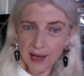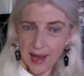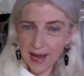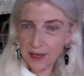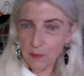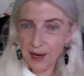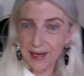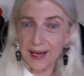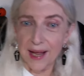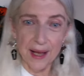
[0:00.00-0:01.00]
Anyway,
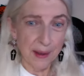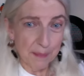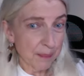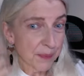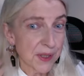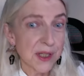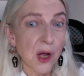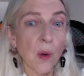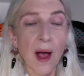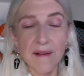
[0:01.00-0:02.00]
um,
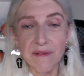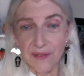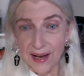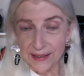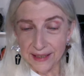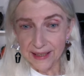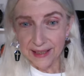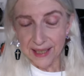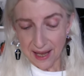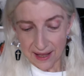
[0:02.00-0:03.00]
so I finally
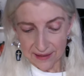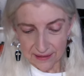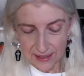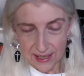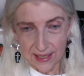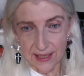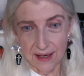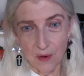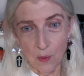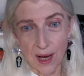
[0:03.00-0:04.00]
got the
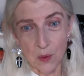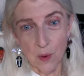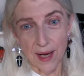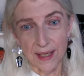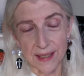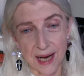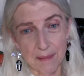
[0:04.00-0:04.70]
Wet and Wild